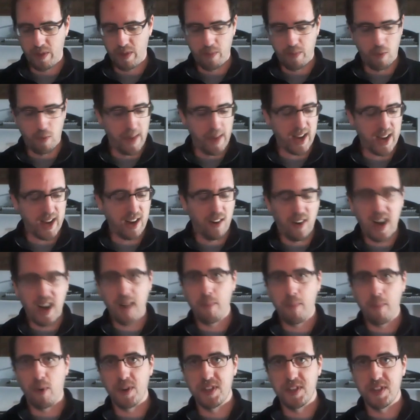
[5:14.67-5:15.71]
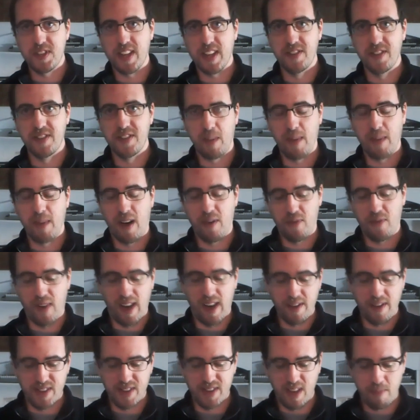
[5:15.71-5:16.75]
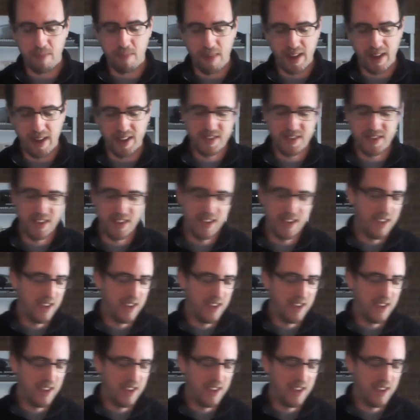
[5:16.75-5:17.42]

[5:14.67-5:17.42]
will make a lot more sense in about five ten minutes,